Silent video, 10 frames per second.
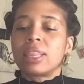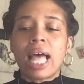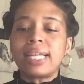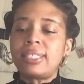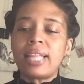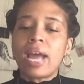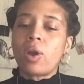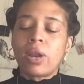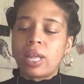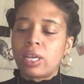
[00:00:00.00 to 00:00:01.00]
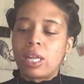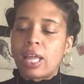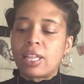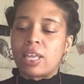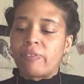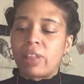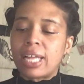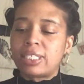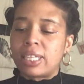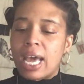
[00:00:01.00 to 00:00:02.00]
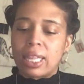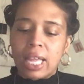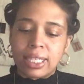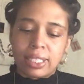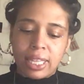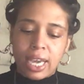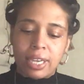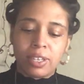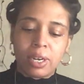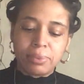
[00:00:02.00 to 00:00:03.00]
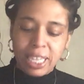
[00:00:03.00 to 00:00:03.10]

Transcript: Lots of that going on in the collective. Lots of that. You know what I'm